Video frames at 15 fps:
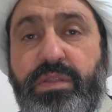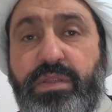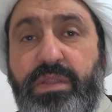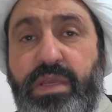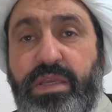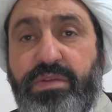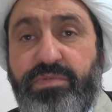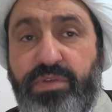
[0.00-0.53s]

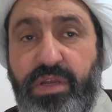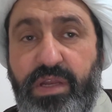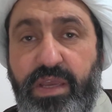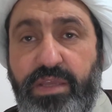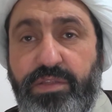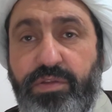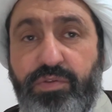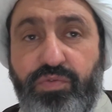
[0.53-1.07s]
They
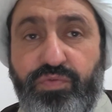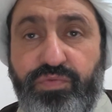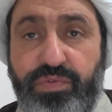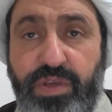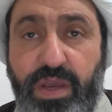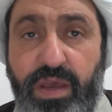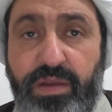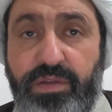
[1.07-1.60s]
relate to
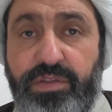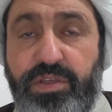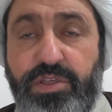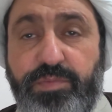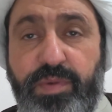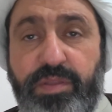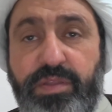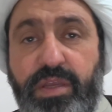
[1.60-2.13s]

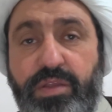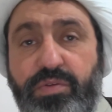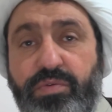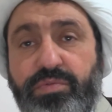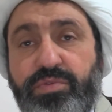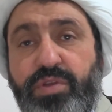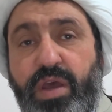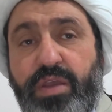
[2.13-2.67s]
realities but they
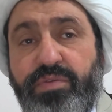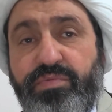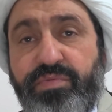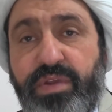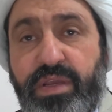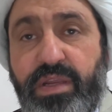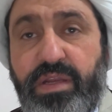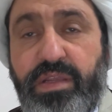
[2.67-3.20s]
don't
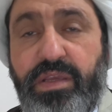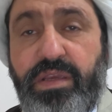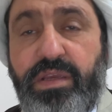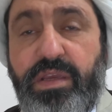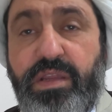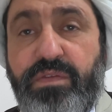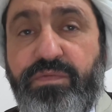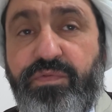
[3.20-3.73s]

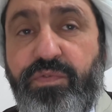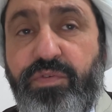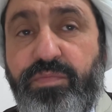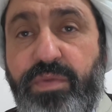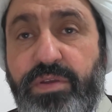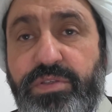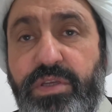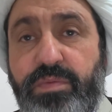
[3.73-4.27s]
directly
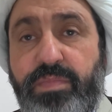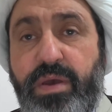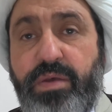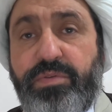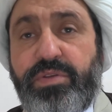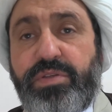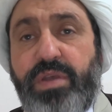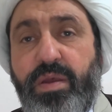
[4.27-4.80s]
inform us
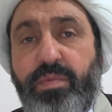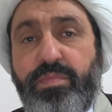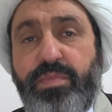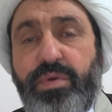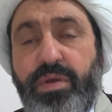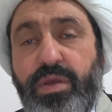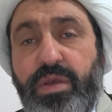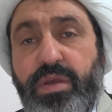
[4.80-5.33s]
about
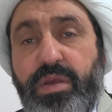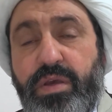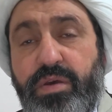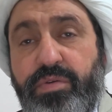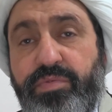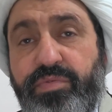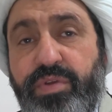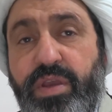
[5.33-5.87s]
some
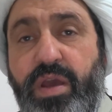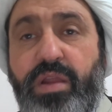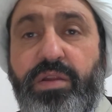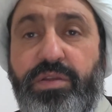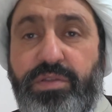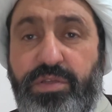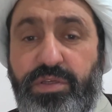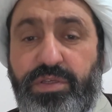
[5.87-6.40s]

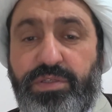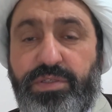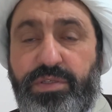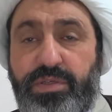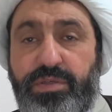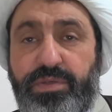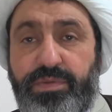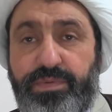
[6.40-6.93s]

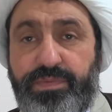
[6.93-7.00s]
realities.